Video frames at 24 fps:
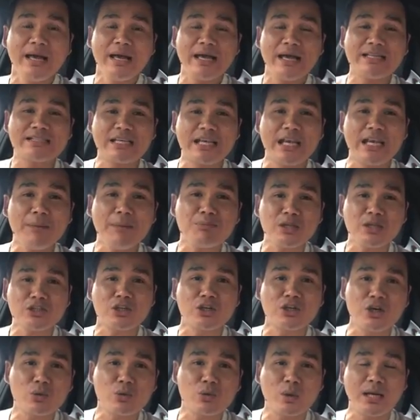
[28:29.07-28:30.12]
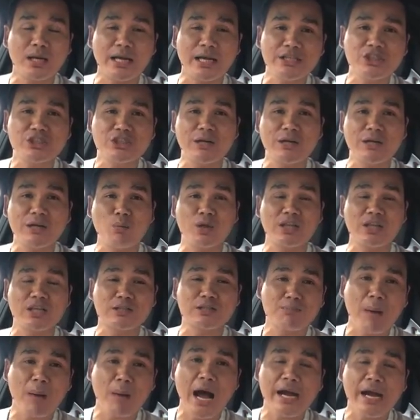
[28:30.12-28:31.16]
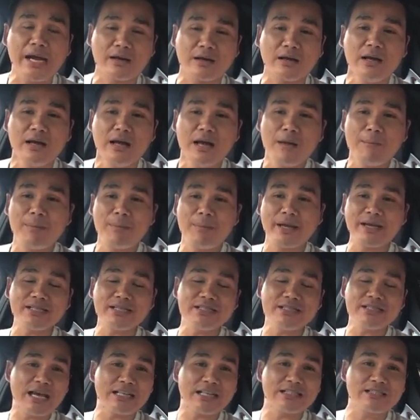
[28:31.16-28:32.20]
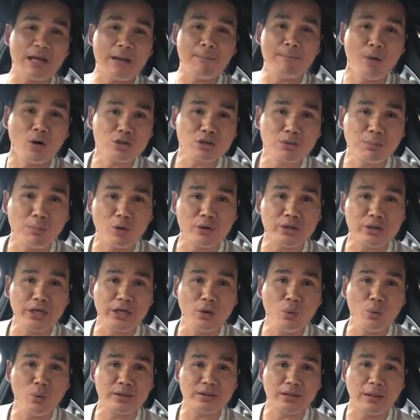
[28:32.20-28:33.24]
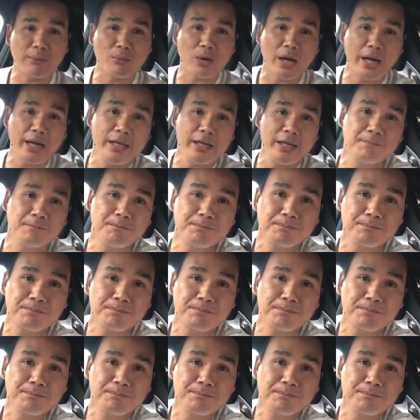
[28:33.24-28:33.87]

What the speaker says: is keep this good relationship with his buyer because he has done multiple deals with them, right?